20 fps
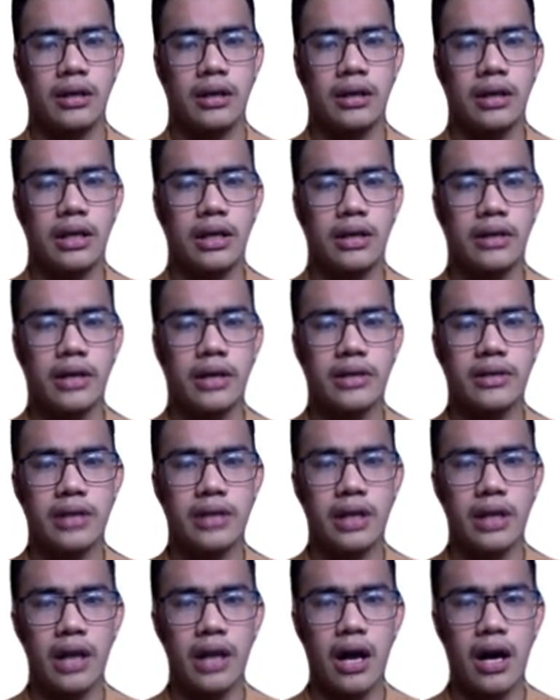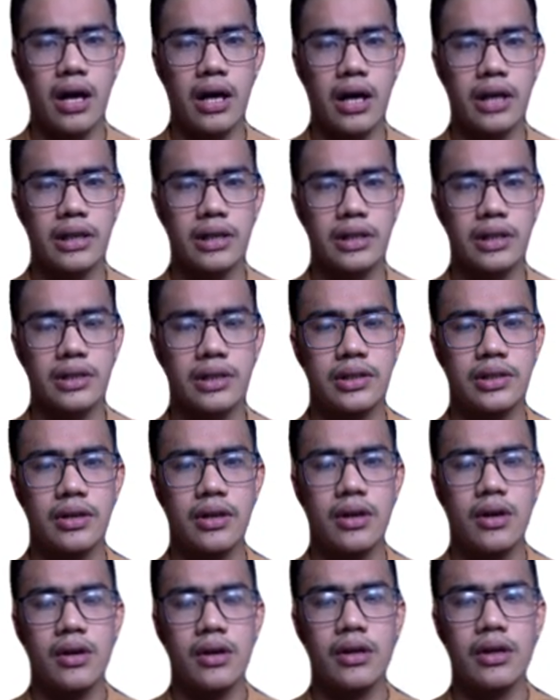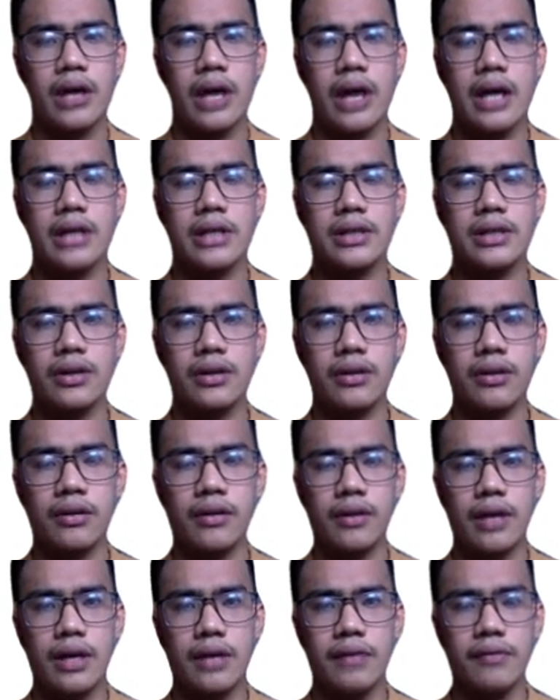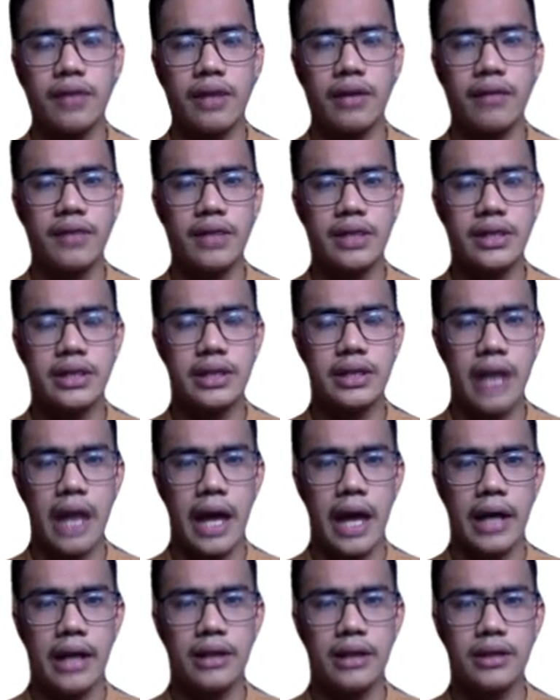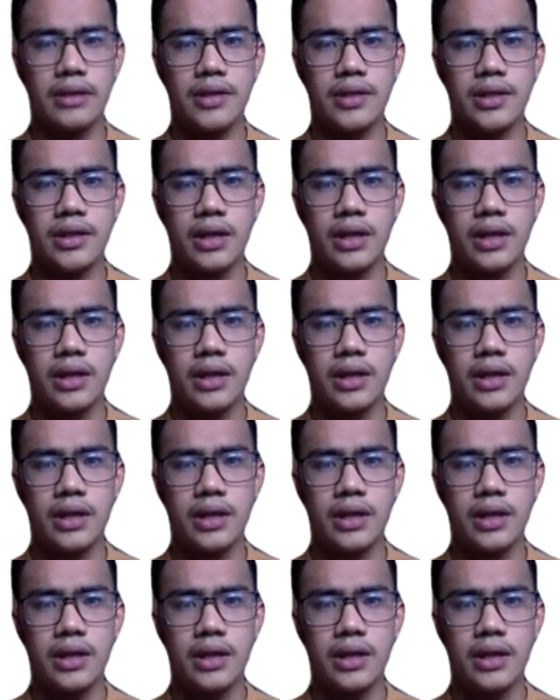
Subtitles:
industrial arts. Okay, so if we have the strands,